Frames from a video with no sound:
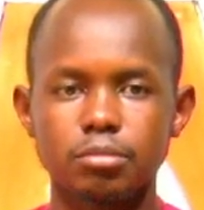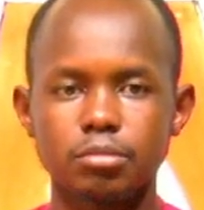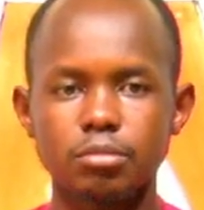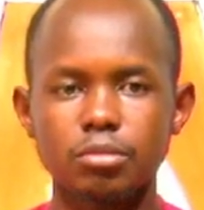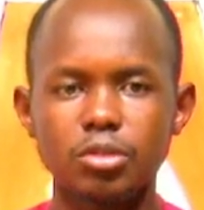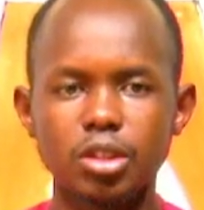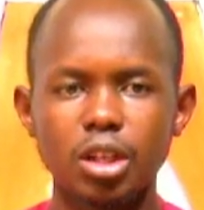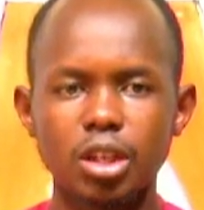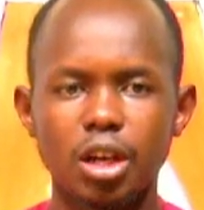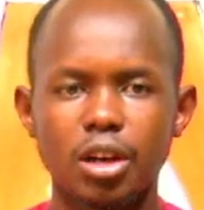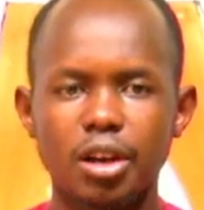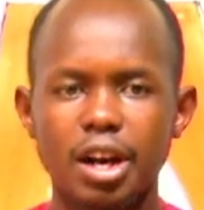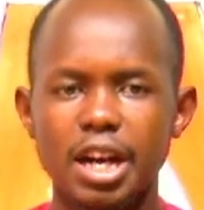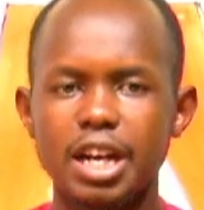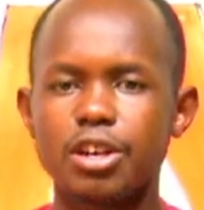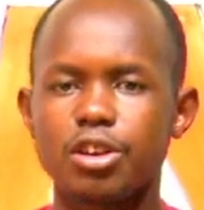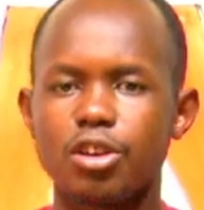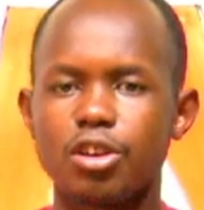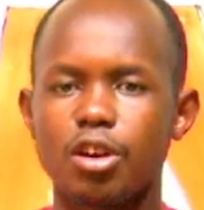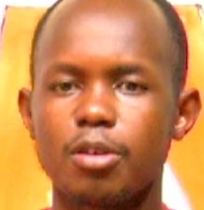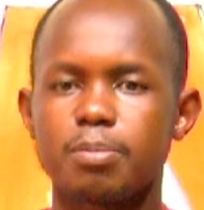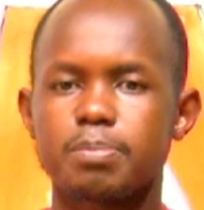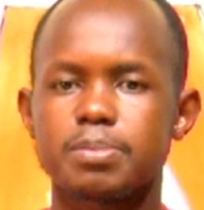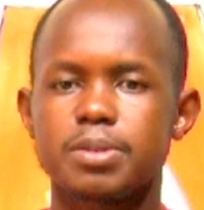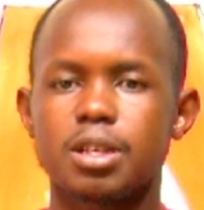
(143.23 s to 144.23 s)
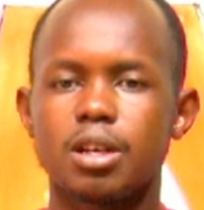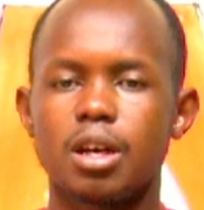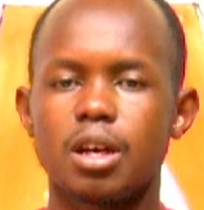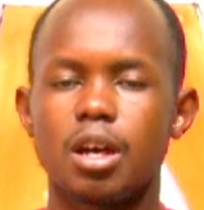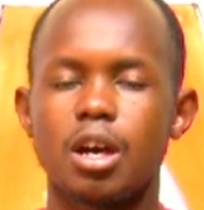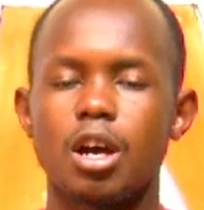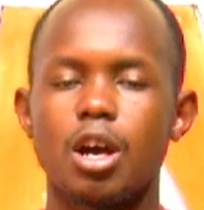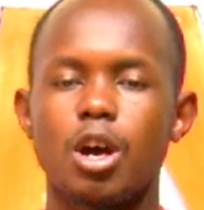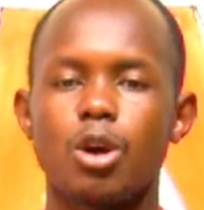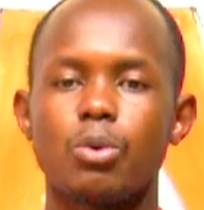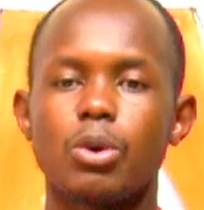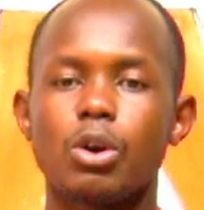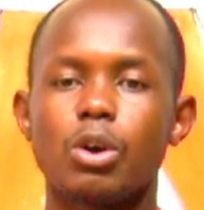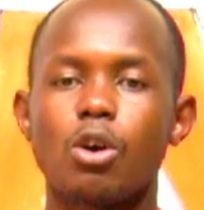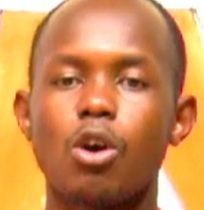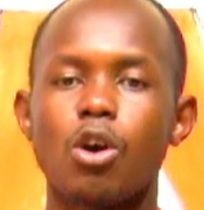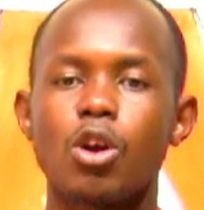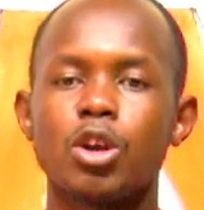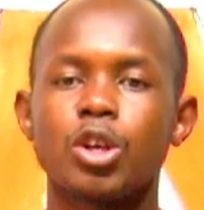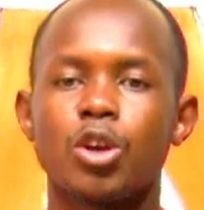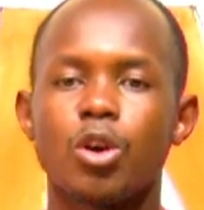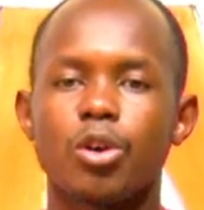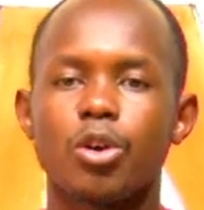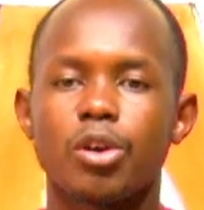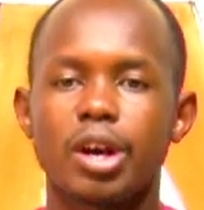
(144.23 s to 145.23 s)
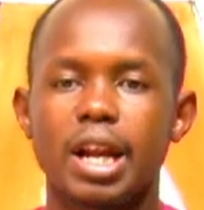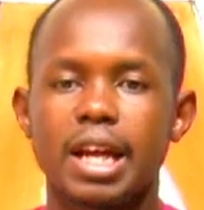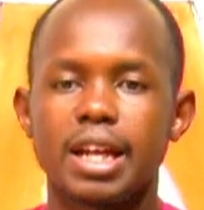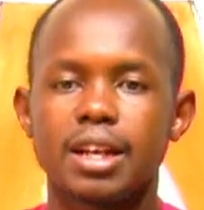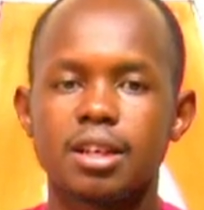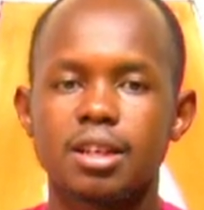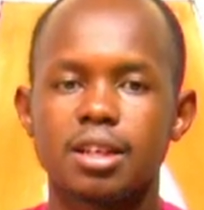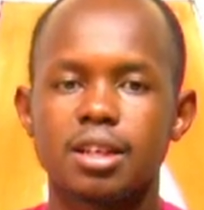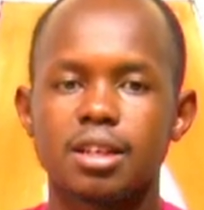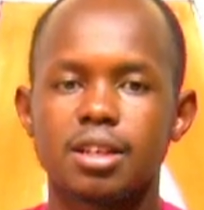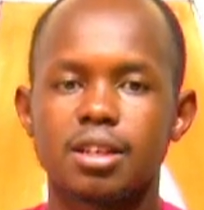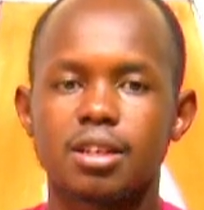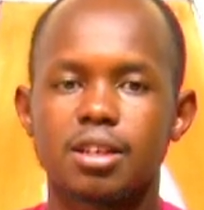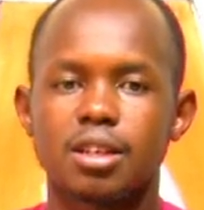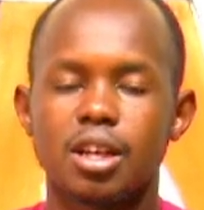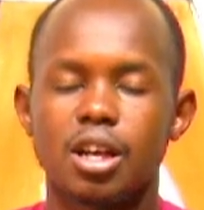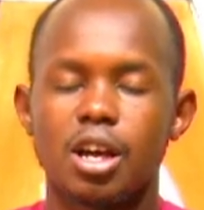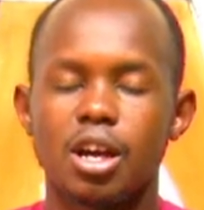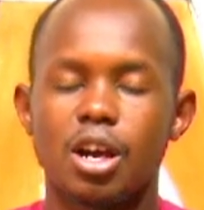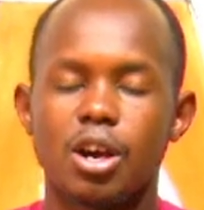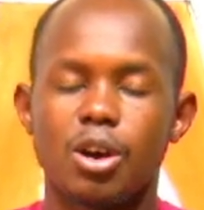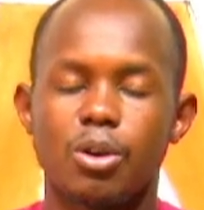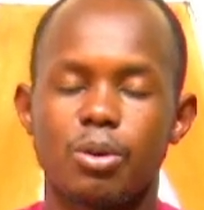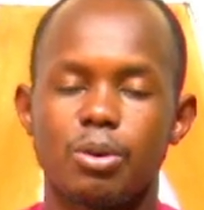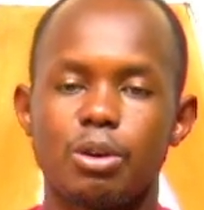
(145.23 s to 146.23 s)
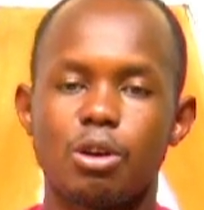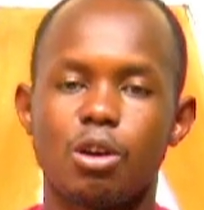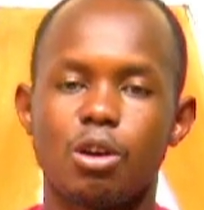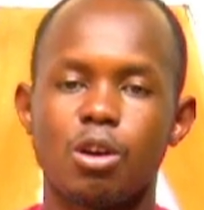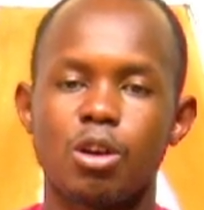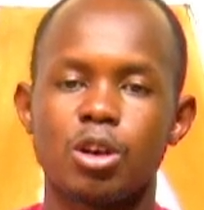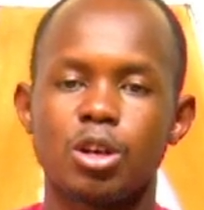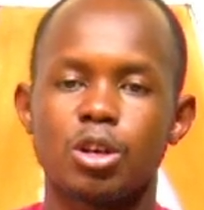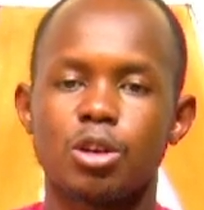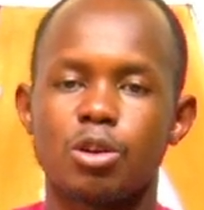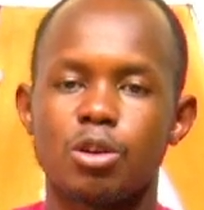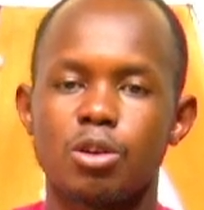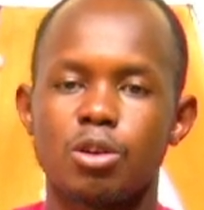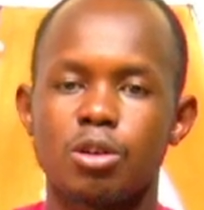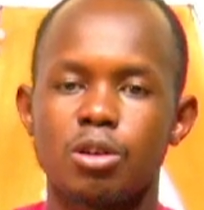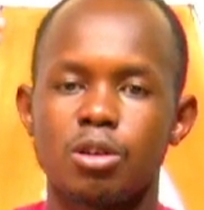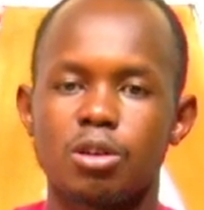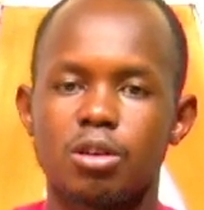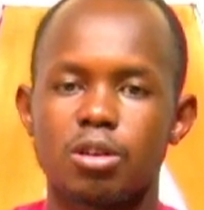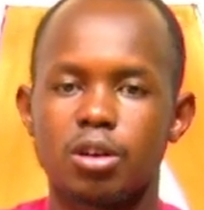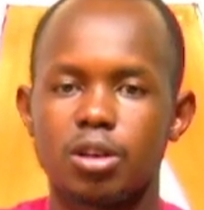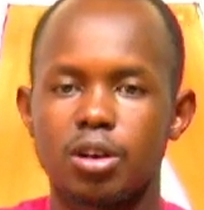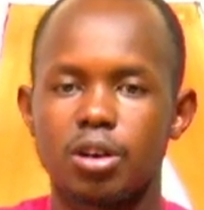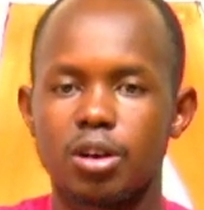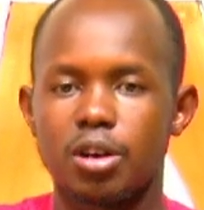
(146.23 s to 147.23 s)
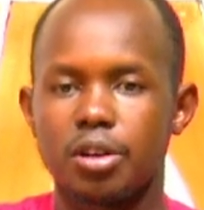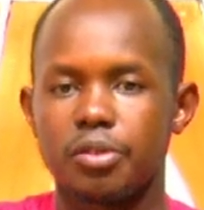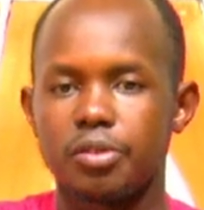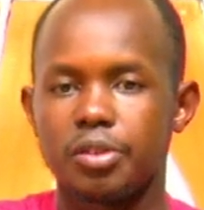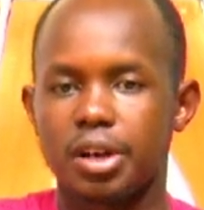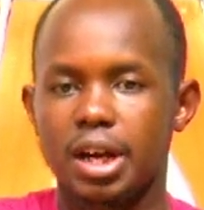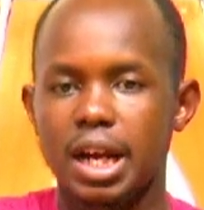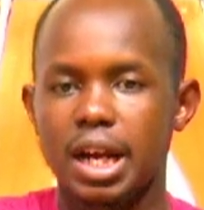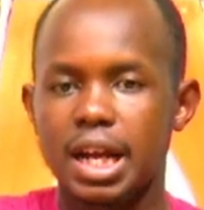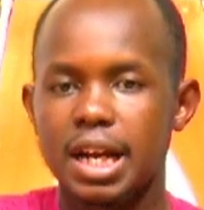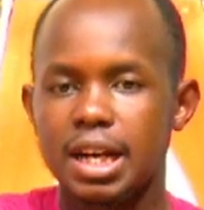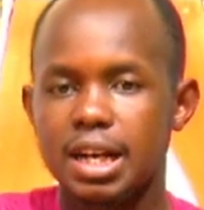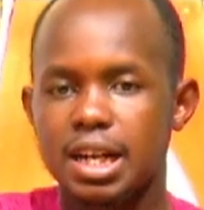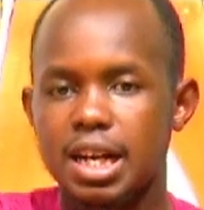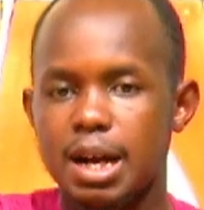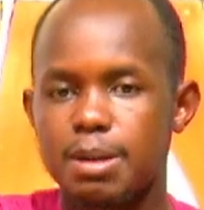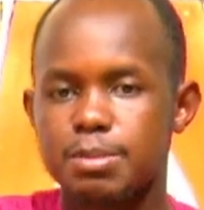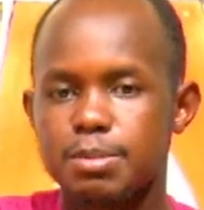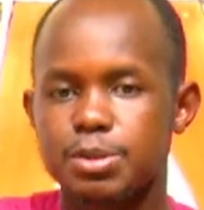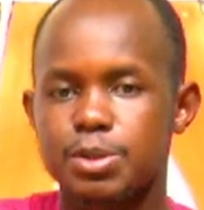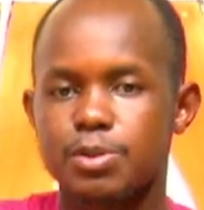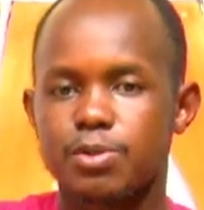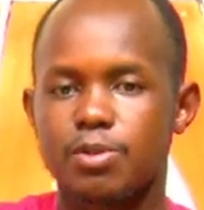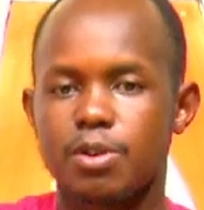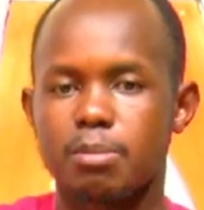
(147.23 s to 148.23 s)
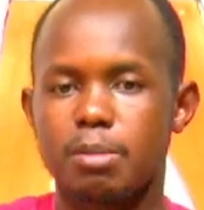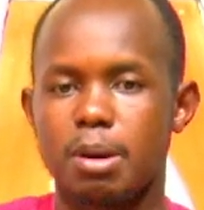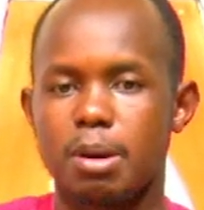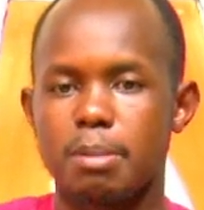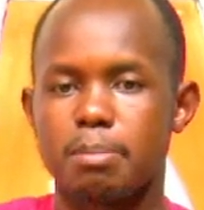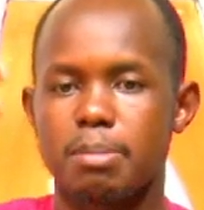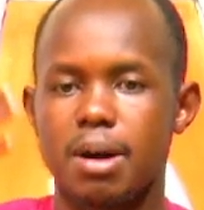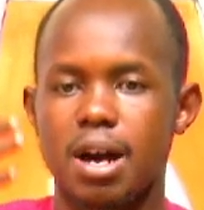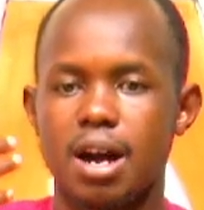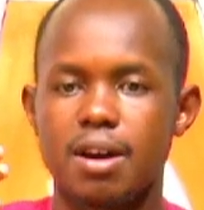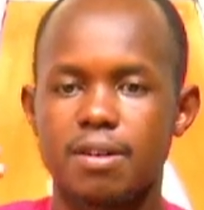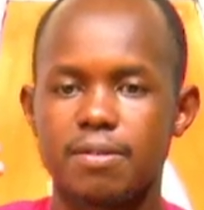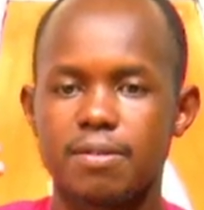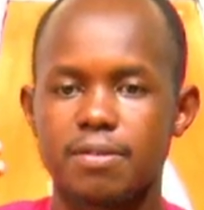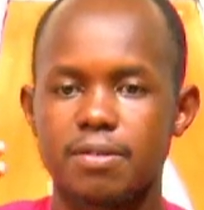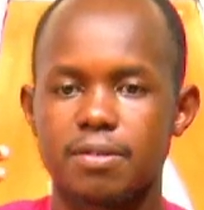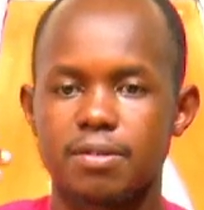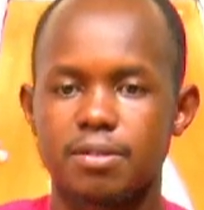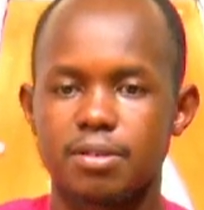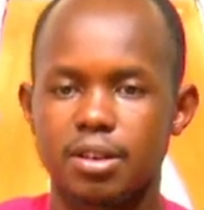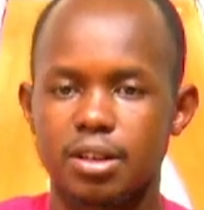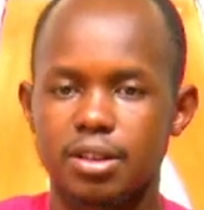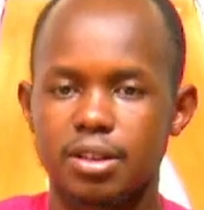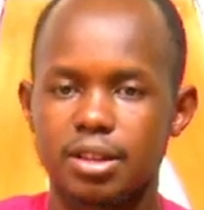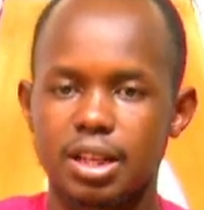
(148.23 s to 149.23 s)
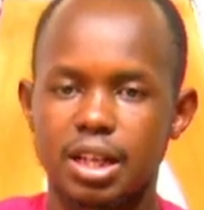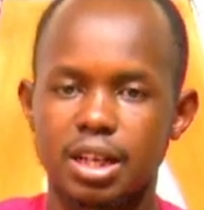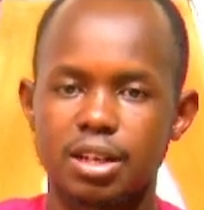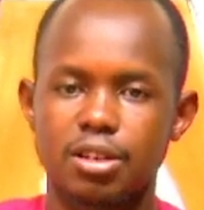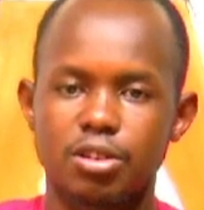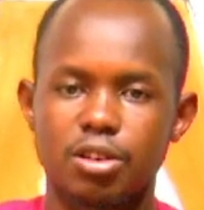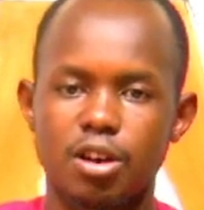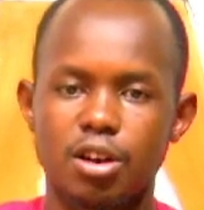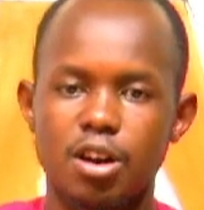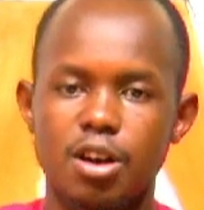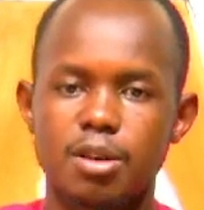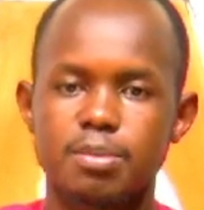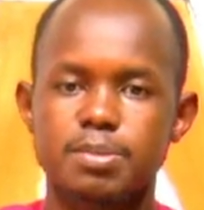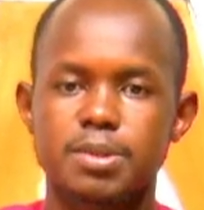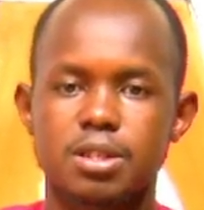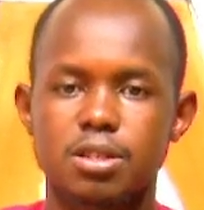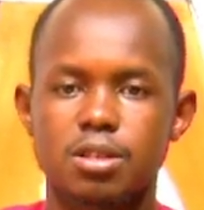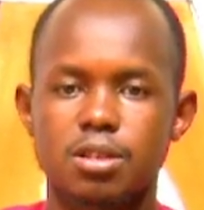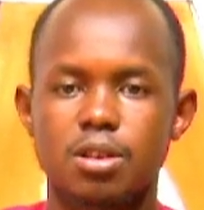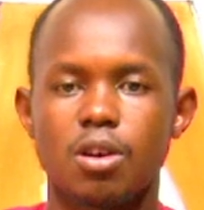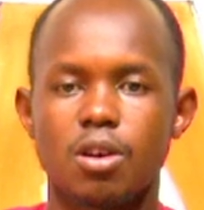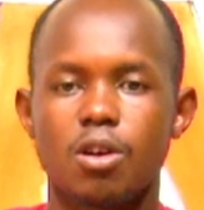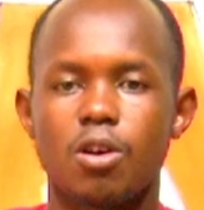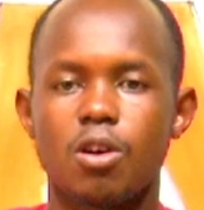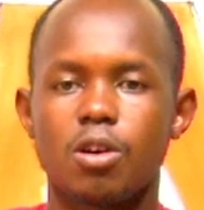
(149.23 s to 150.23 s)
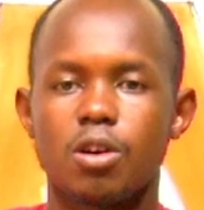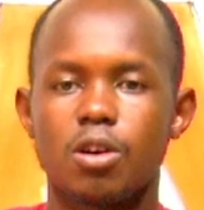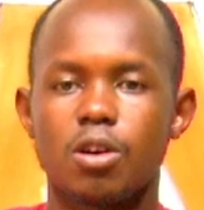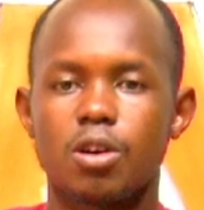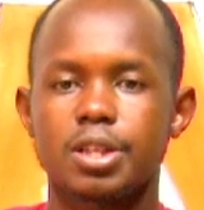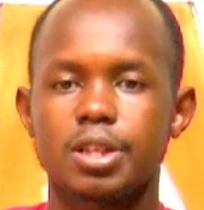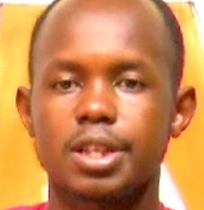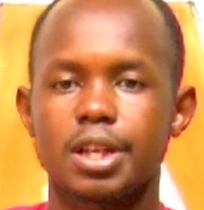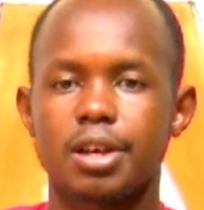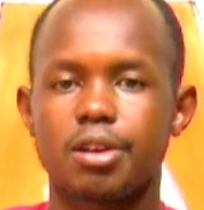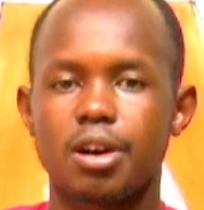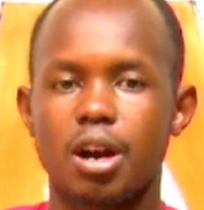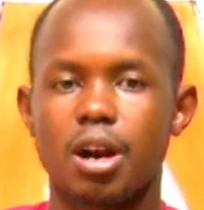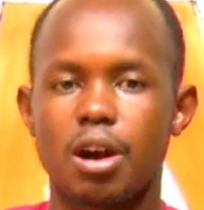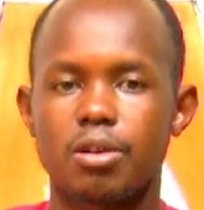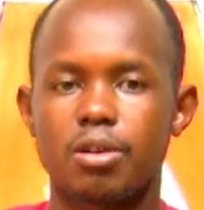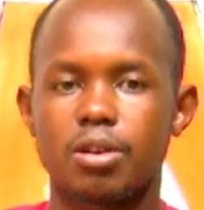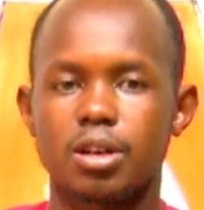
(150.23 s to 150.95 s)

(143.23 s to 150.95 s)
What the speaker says: Raindrops. We all know rain. We all know the rain comes from above, then drops on the ground.